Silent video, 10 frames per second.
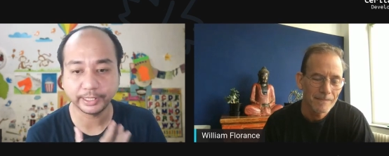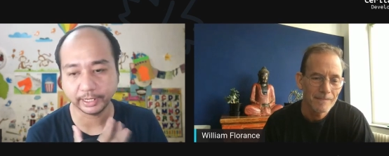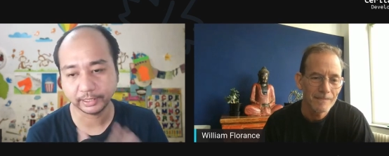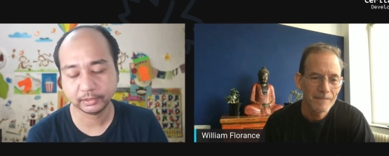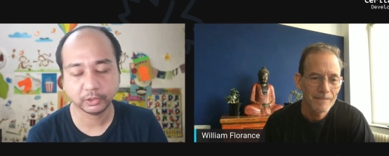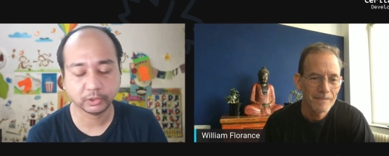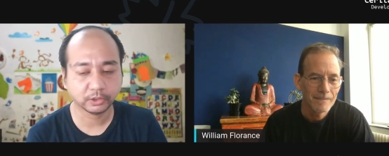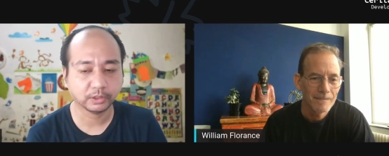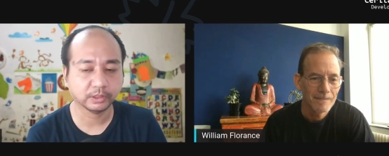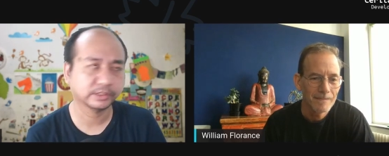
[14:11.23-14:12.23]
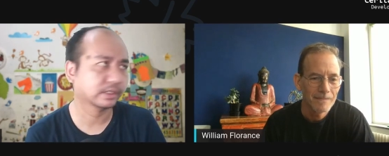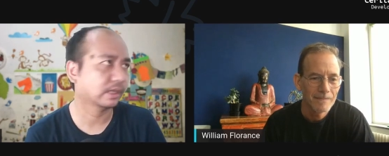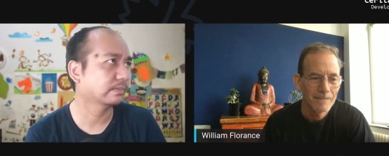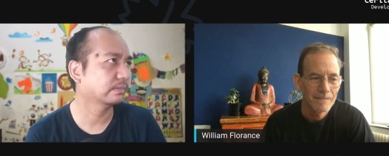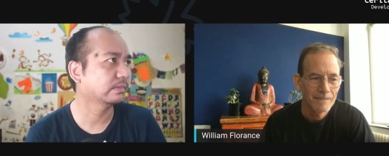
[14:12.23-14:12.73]
Speaker 1: get or
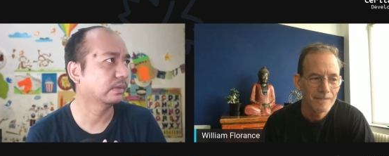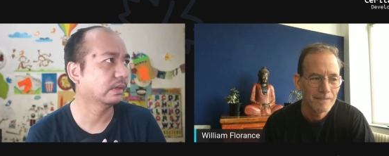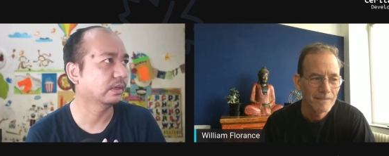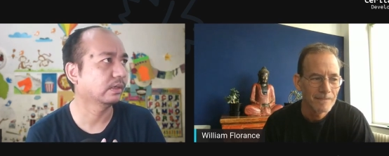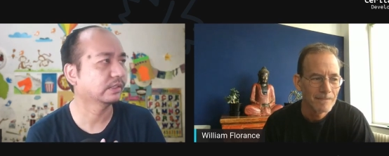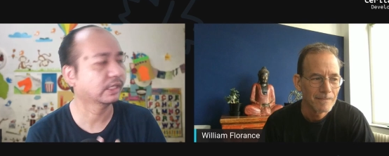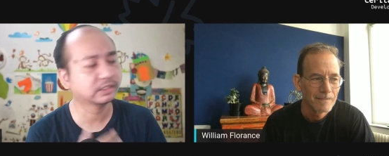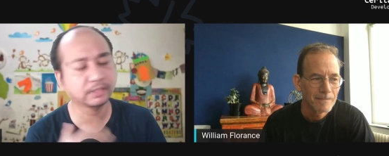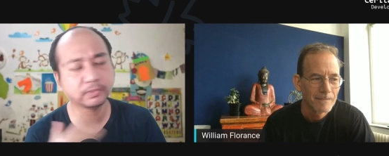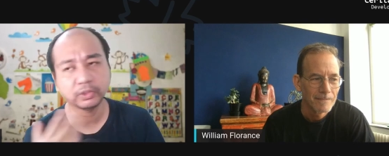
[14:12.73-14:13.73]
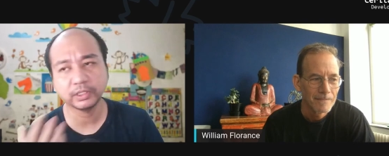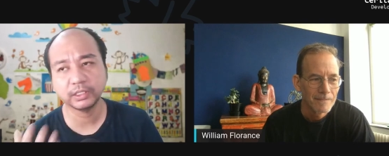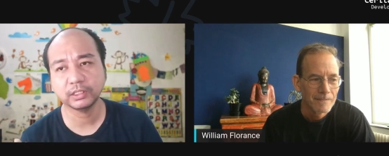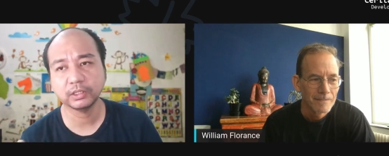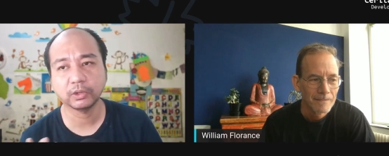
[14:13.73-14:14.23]
some
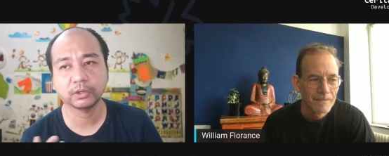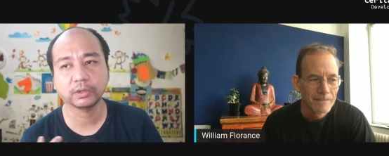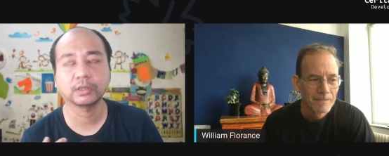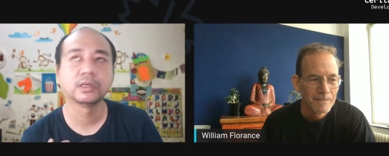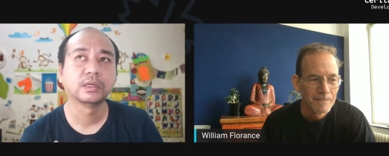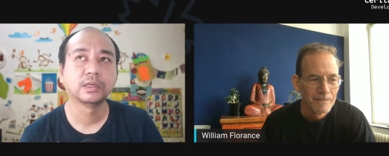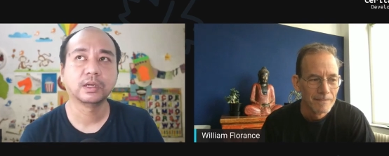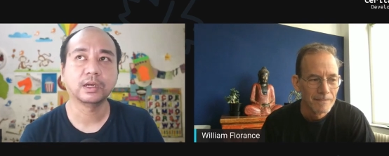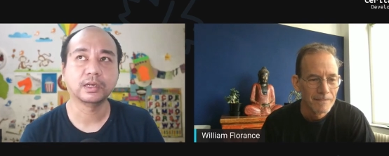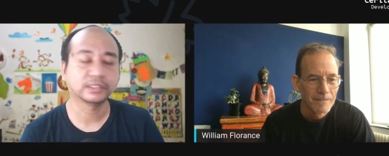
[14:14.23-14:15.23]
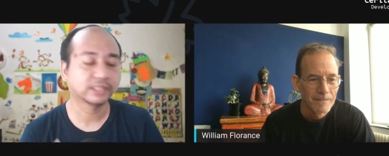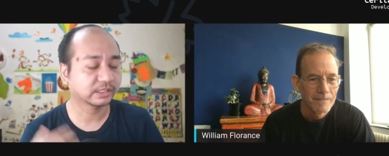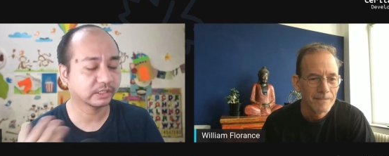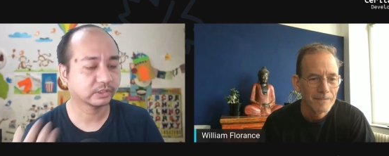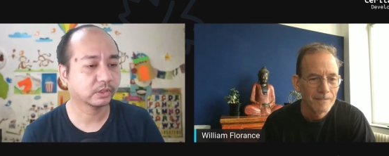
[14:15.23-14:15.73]
testimony or
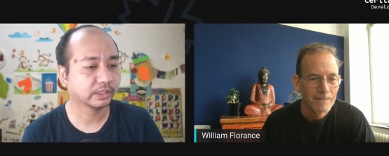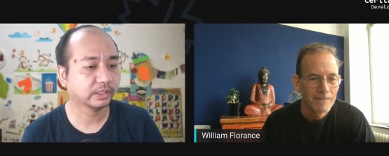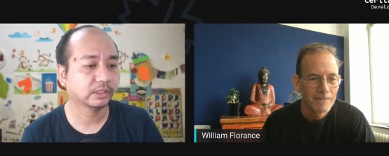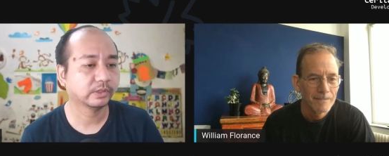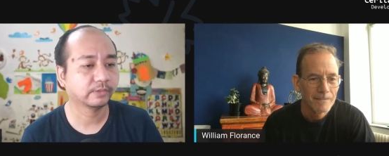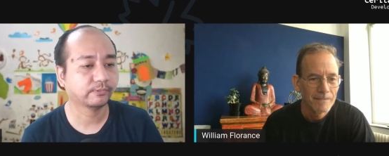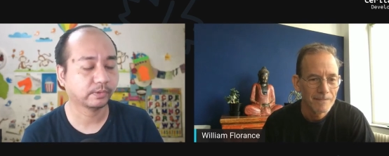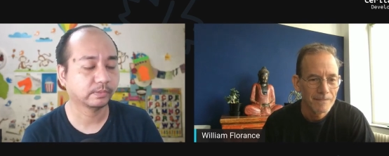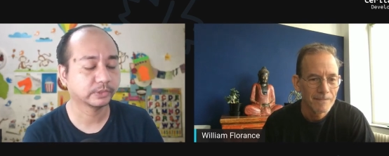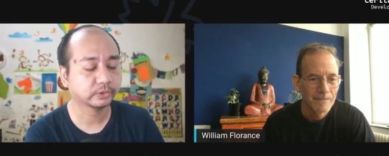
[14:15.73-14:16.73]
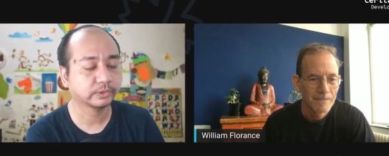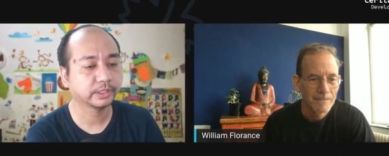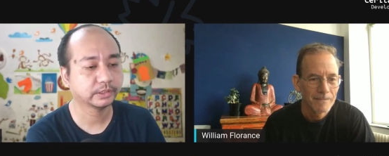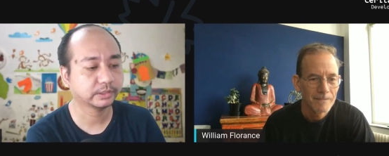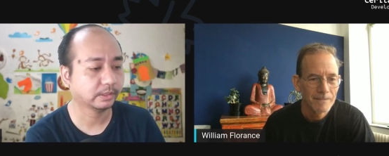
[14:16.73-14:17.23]
success story you get from
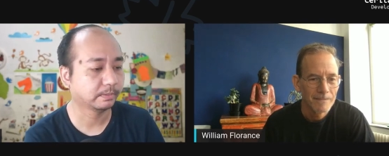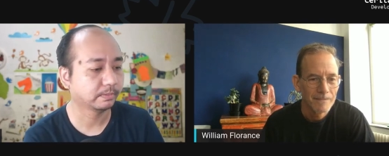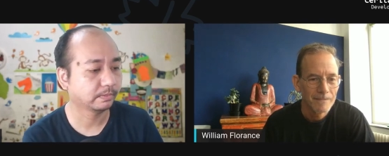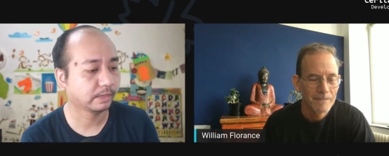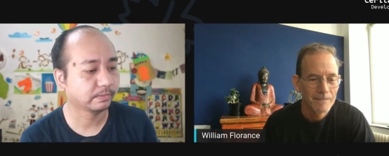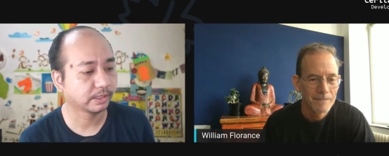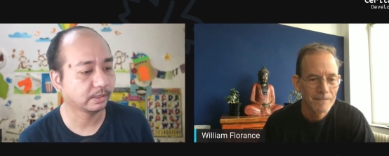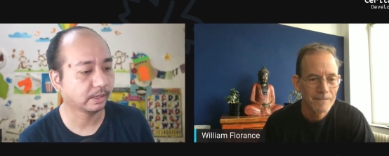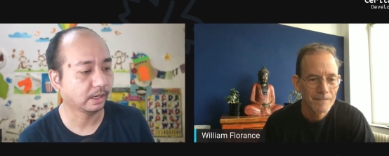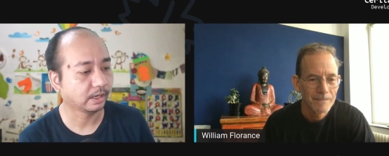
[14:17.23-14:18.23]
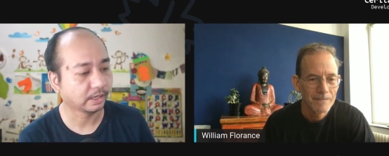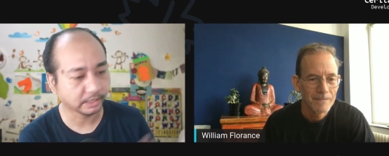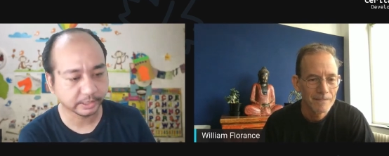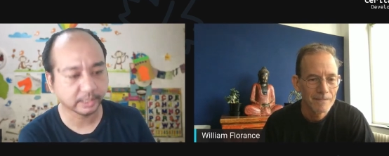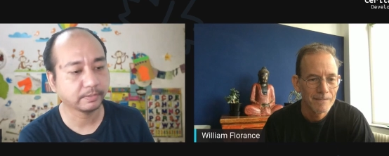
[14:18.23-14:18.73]
students maybe
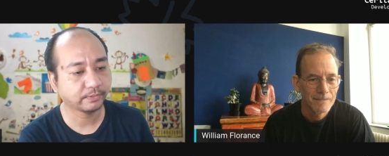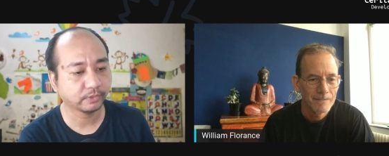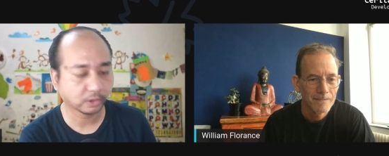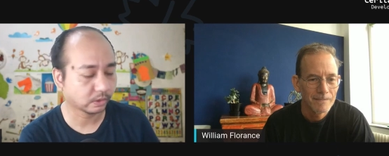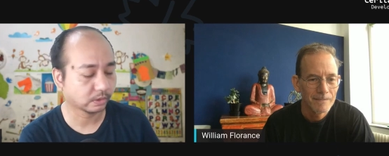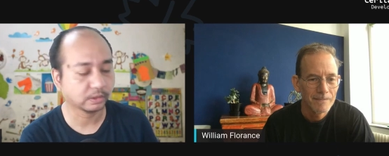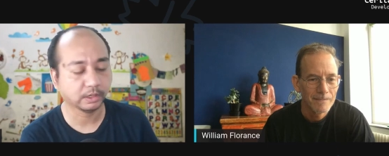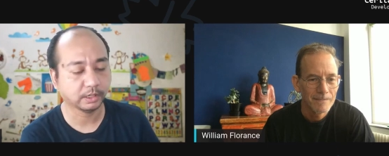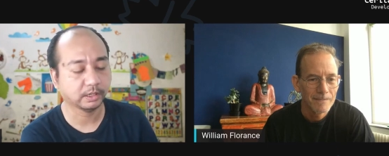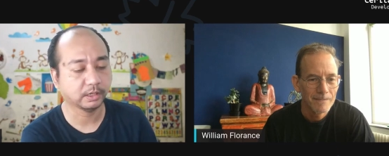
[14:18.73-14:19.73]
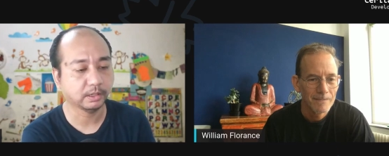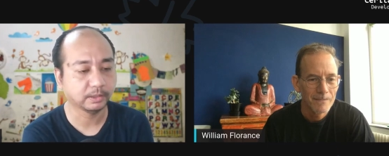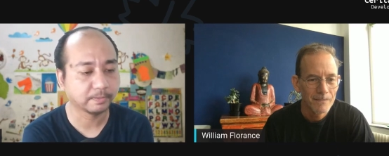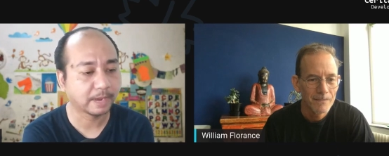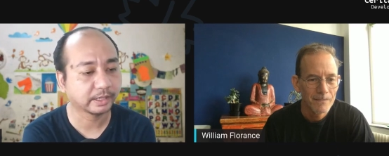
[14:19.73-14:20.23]
a year before or
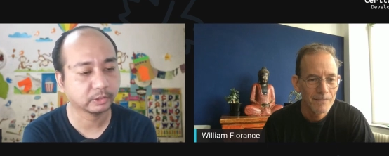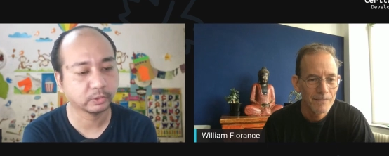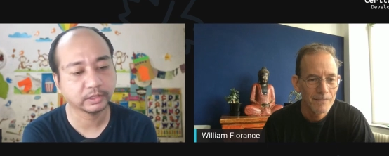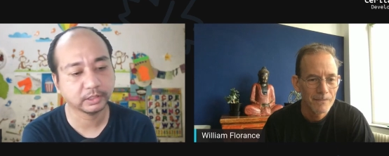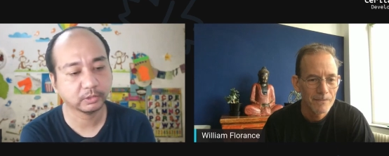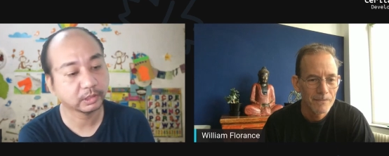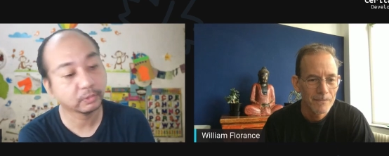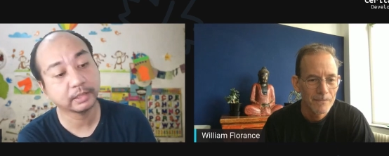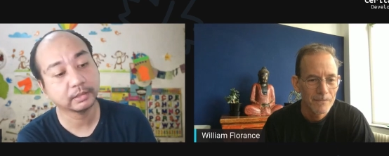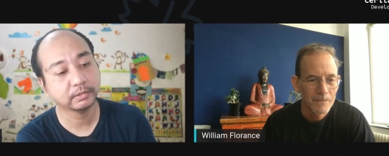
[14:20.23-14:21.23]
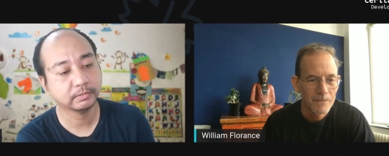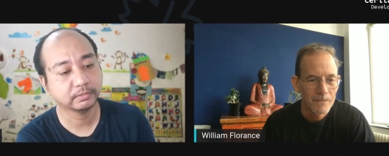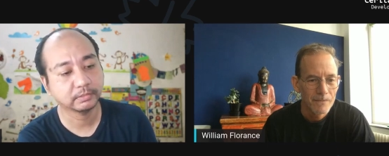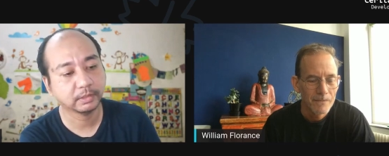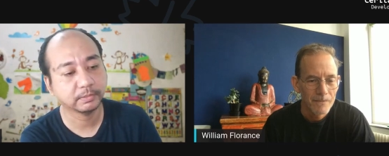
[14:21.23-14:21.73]
Bangkit 2021?
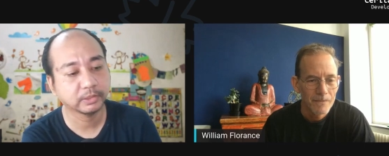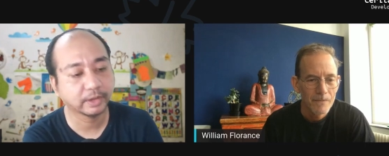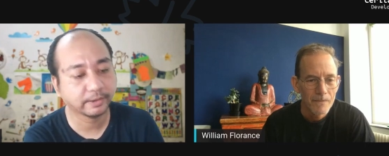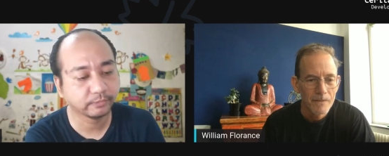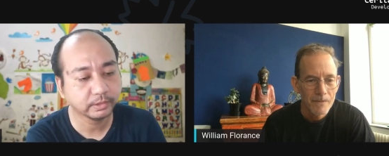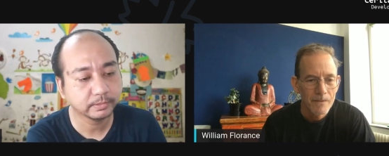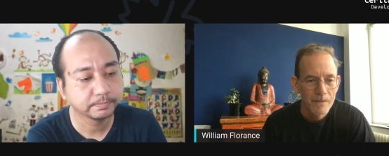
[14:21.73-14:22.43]
Maybe you have one?